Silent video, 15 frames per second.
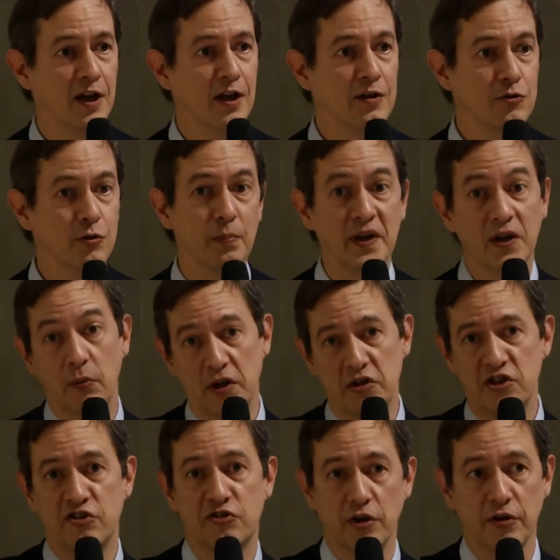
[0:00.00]
to be
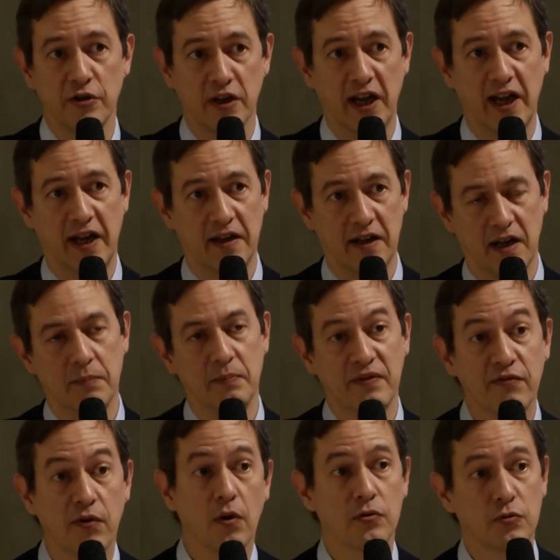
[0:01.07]
registered again. And
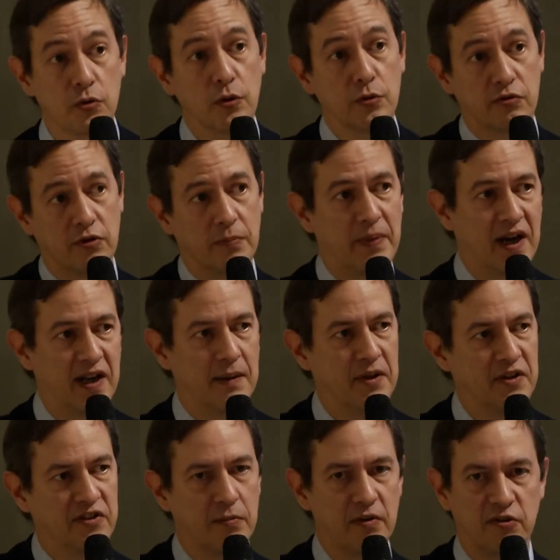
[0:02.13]
before to go to the
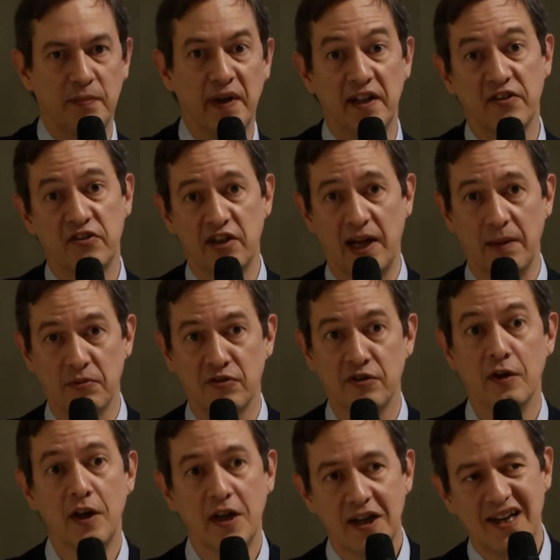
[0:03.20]
parliament there is many steps
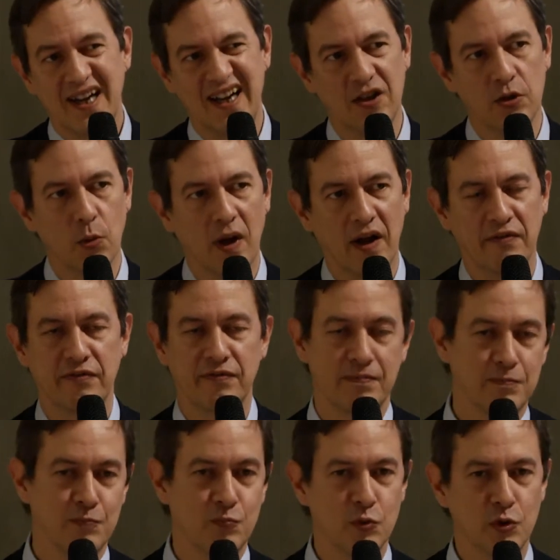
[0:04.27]
and you have
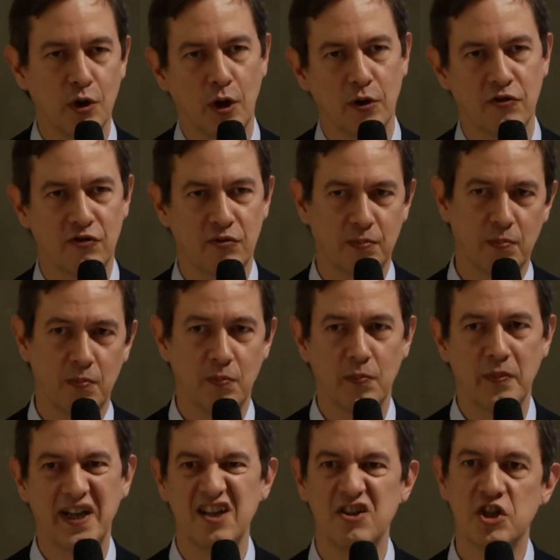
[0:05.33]
not
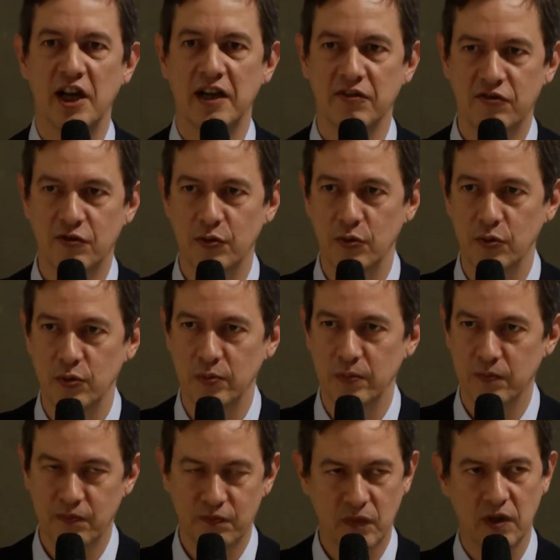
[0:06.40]
many chance to
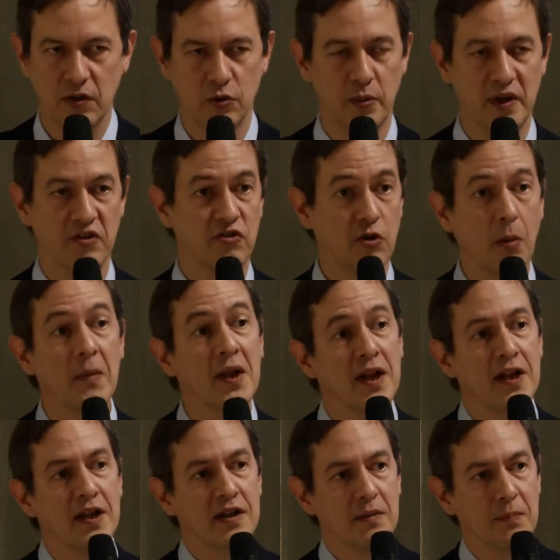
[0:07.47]
do it. So
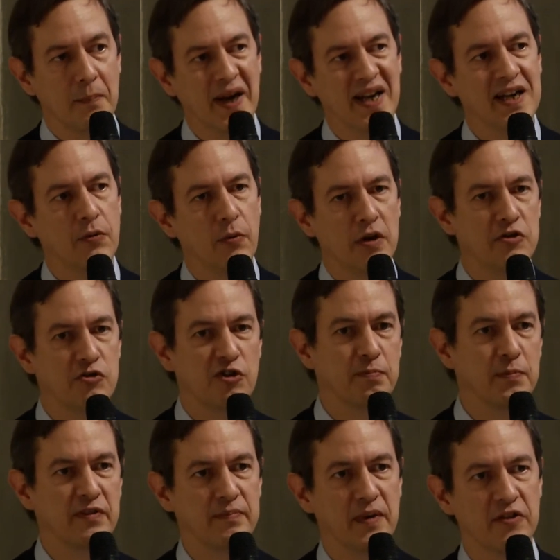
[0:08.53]
many religious
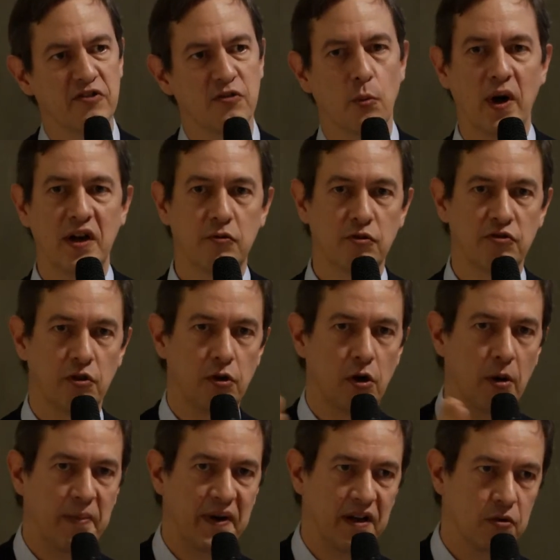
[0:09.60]
movements went to the
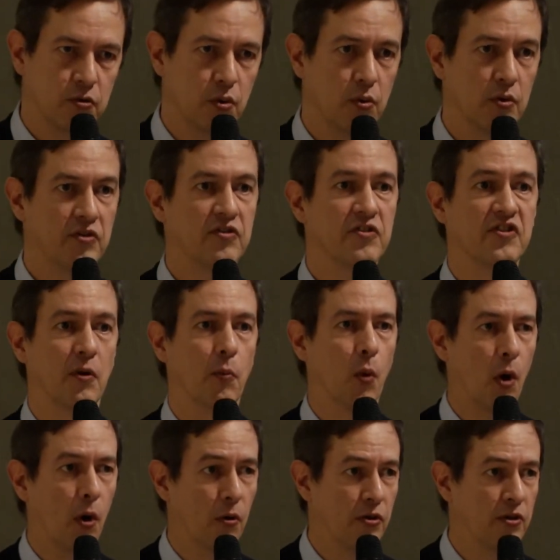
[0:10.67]
European courts, they
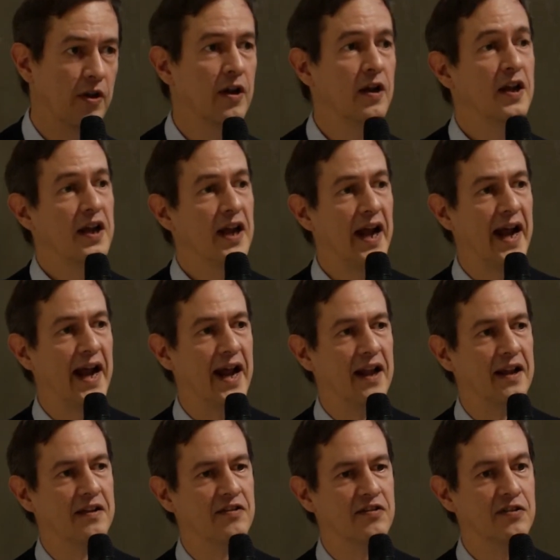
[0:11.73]
won,
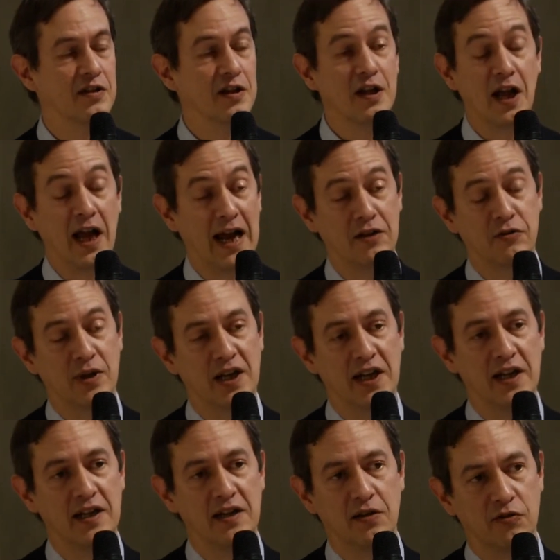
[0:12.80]
and
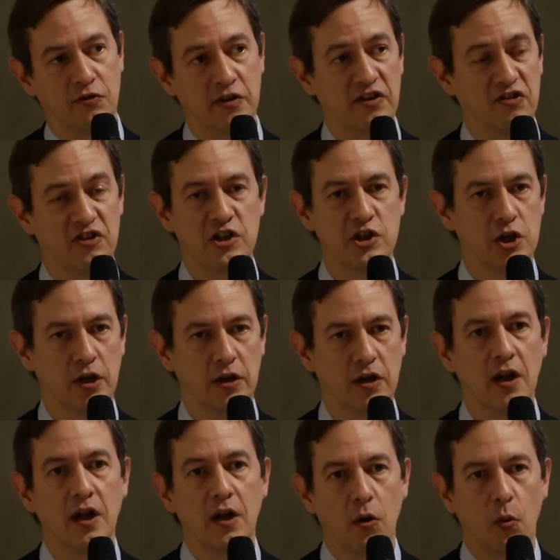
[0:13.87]
actually the decision
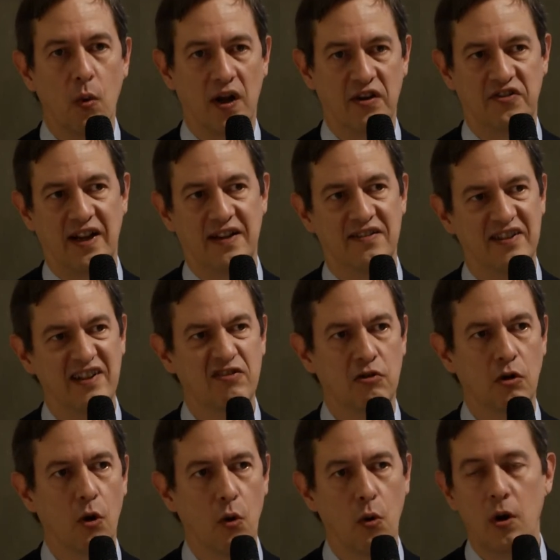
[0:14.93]
was that this
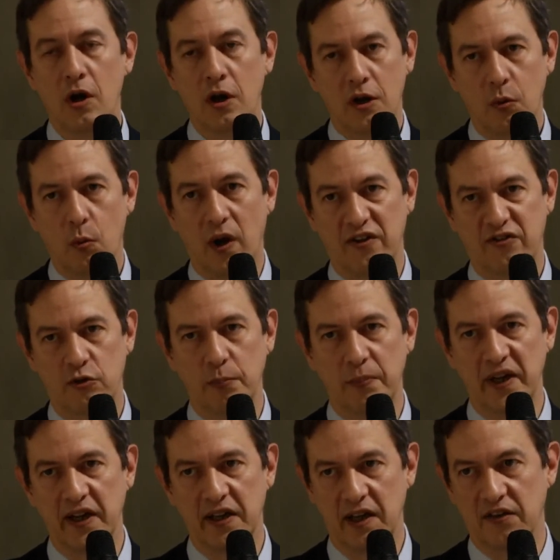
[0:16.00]
law was to
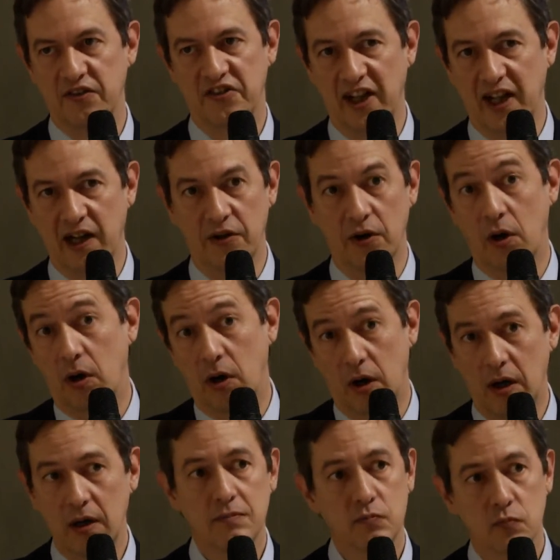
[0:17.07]
be cancelled
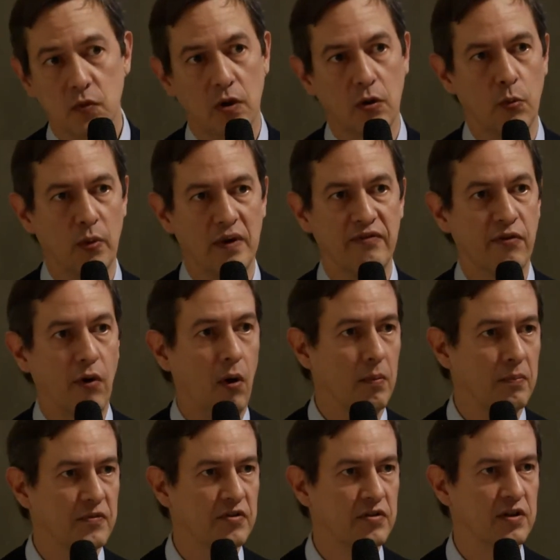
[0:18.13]
or
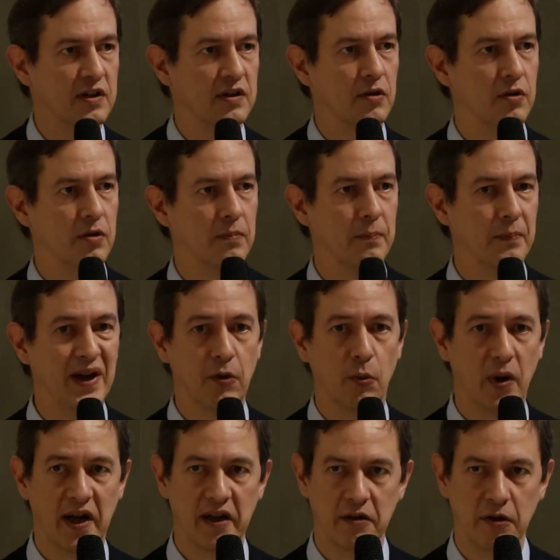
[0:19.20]
reformed in a better
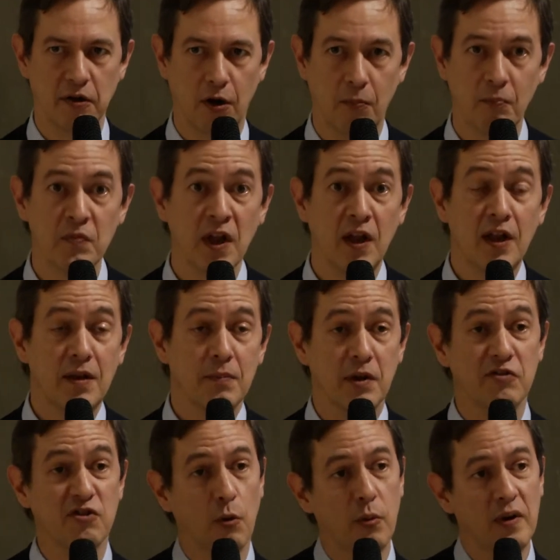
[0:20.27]
way, you know. But
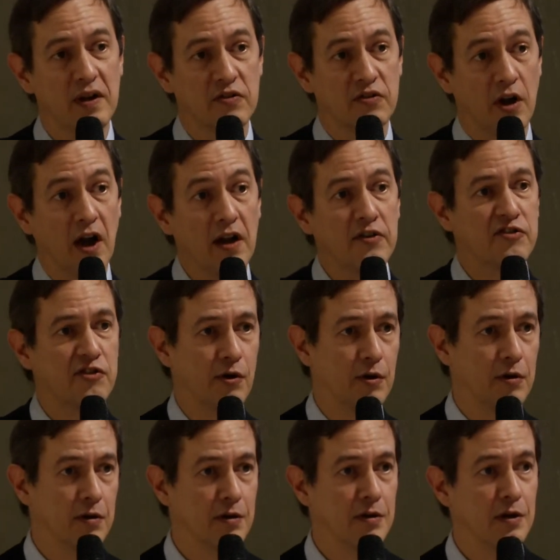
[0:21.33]
the answer,
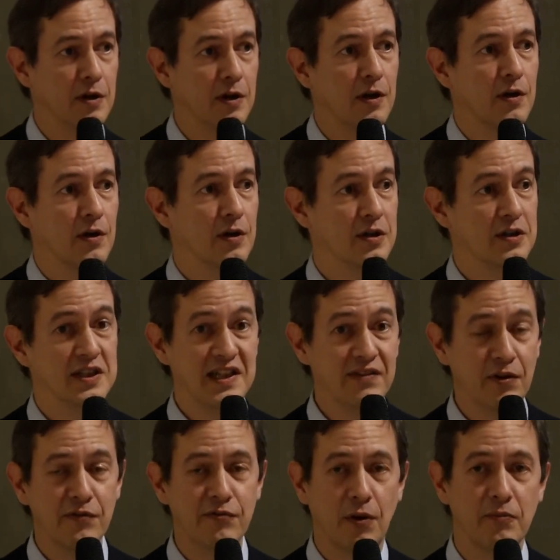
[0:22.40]

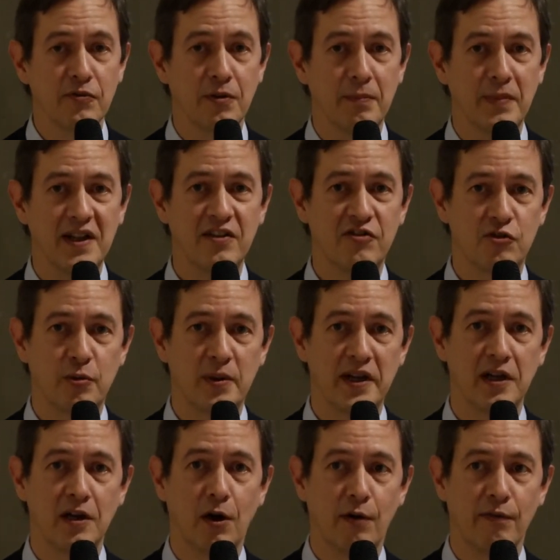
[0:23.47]
even from the
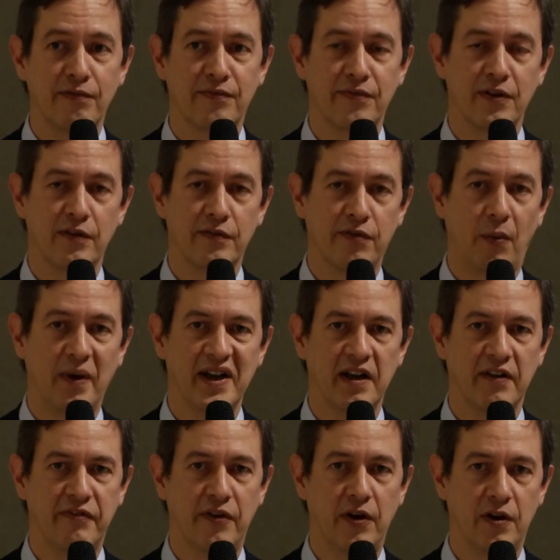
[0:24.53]
Ministry of Foreign
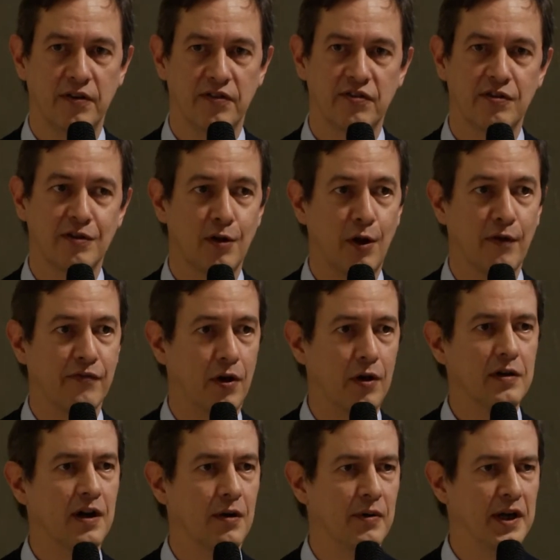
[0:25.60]
Affairs of
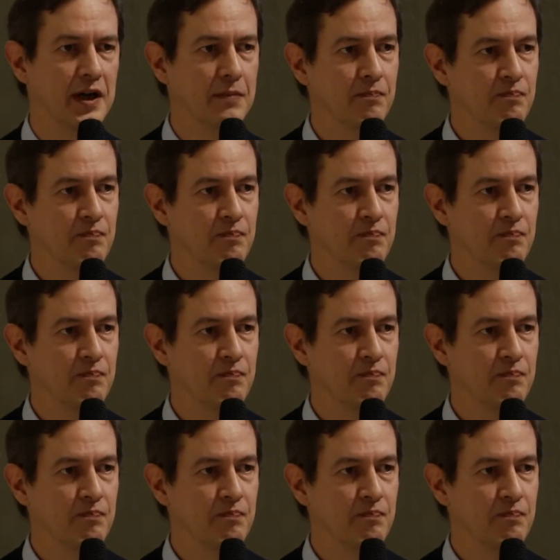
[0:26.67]
Hungary,